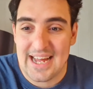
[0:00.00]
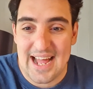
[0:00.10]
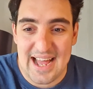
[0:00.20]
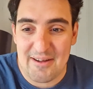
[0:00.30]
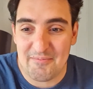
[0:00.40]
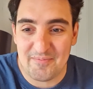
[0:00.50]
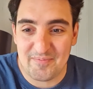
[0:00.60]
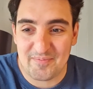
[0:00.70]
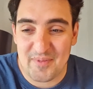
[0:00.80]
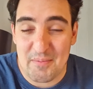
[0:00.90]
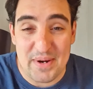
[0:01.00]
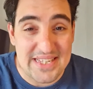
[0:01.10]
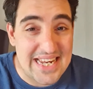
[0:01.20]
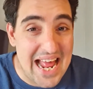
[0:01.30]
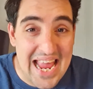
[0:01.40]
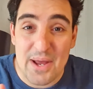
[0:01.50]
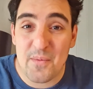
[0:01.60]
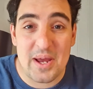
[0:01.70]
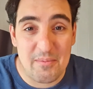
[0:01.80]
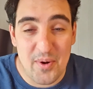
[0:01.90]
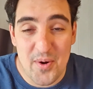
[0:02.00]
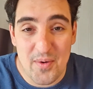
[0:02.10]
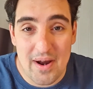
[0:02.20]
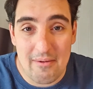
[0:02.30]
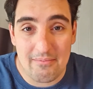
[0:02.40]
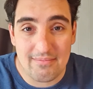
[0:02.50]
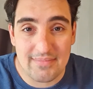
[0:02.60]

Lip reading: But it's an 8-week program.